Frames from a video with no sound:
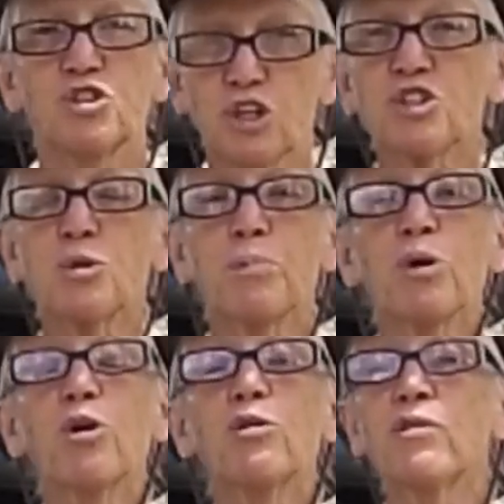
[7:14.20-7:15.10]
Just to
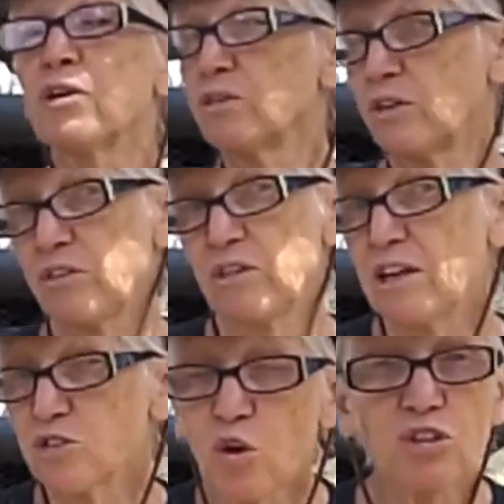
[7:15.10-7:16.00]
prove that
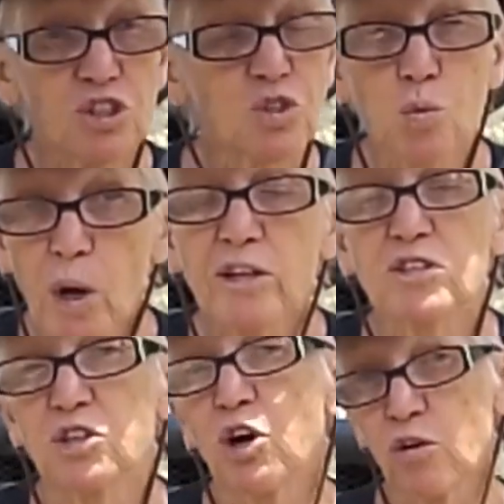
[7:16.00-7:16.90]
there's not just
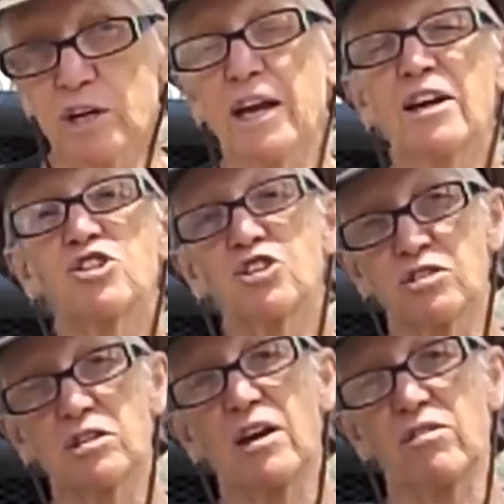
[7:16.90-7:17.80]
wells and
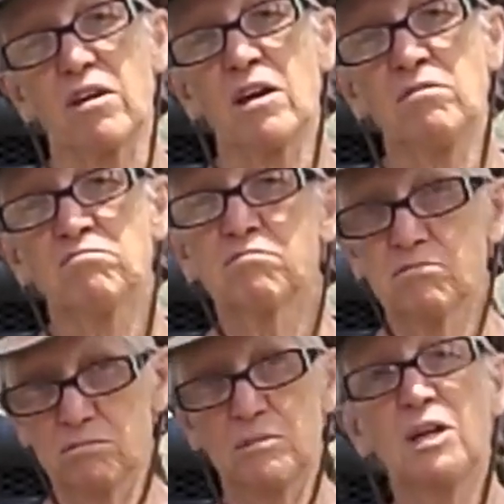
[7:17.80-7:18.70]
corrugations out there,
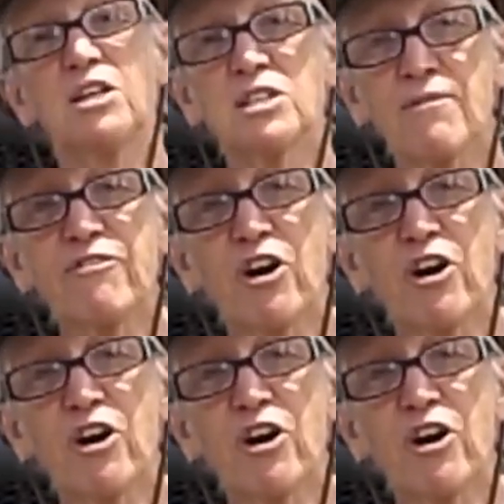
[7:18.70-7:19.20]
here's some